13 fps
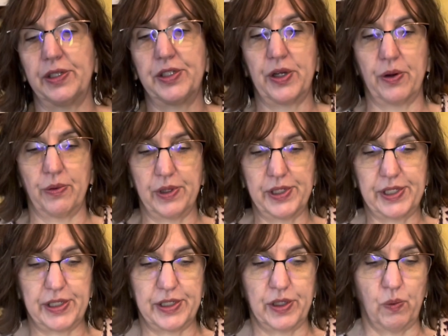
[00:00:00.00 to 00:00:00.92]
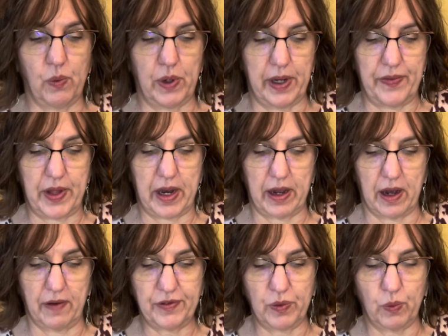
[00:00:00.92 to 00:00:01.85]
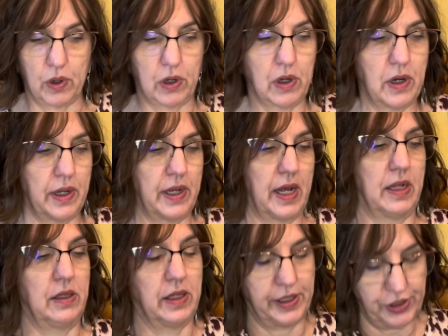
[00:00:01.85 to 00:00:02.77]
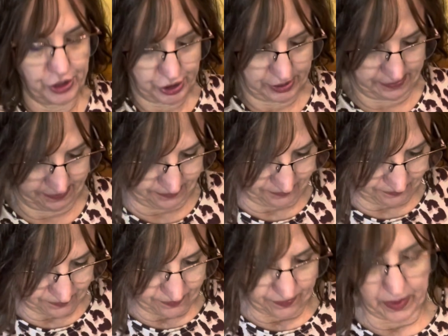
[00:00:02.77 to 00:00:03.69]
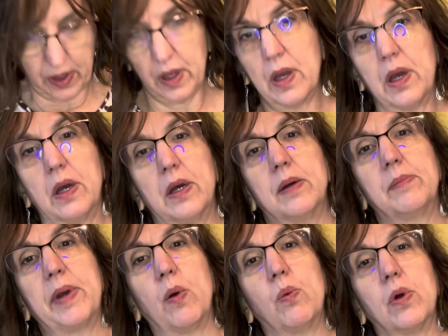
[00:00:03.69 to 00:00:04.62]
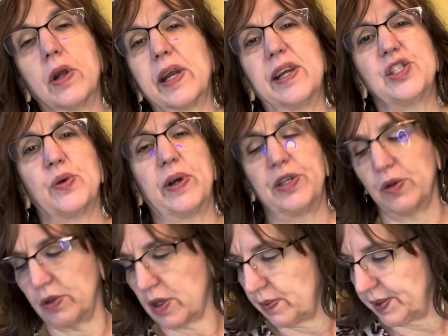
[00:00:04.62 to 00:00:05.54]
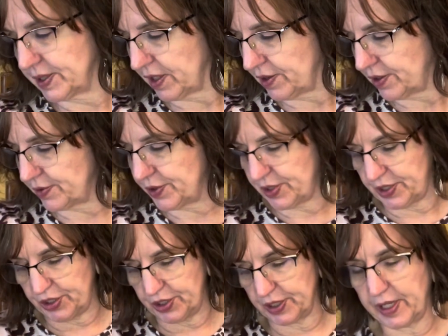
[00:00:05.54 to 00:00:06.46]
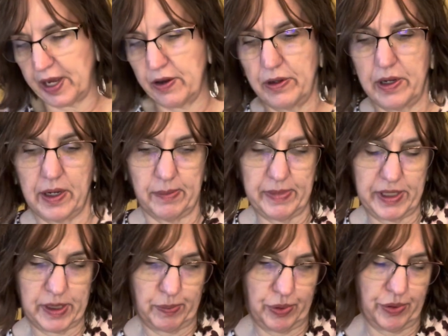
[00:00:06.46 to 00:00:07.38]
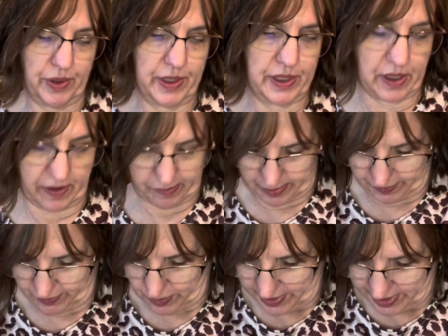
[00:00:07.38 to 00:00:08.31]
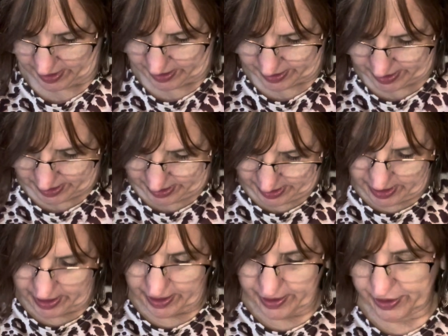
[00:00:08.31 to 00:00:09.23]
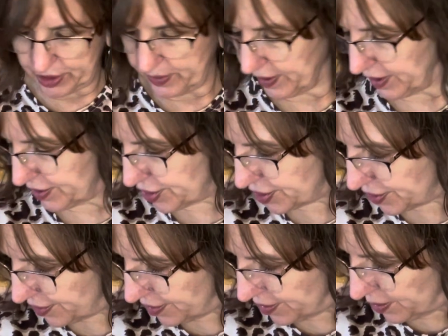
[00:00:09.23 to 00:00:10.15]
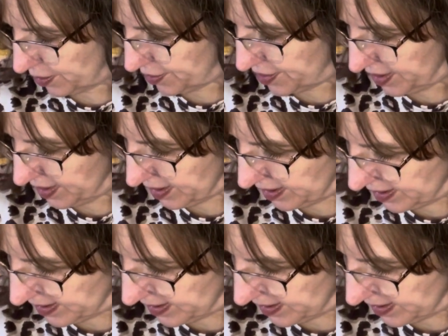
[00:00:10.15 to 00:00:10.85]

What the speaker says: So this is the one that I often work on at lunch. At work, and so I don't always get those stitches counted. I meant to pull this off beforehand so I could show you the whole thing.